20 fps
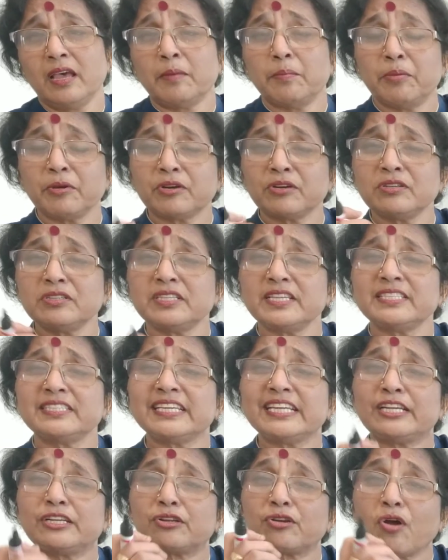Because they
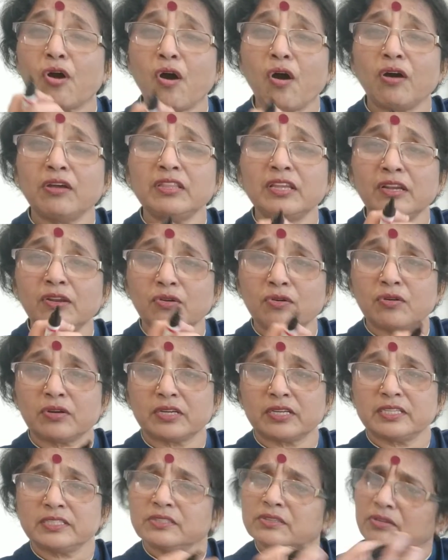said draw the
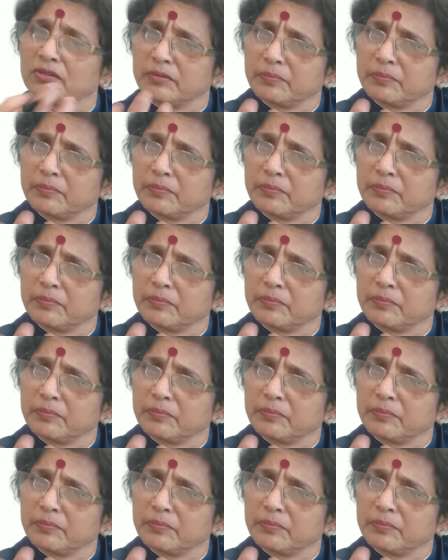locus,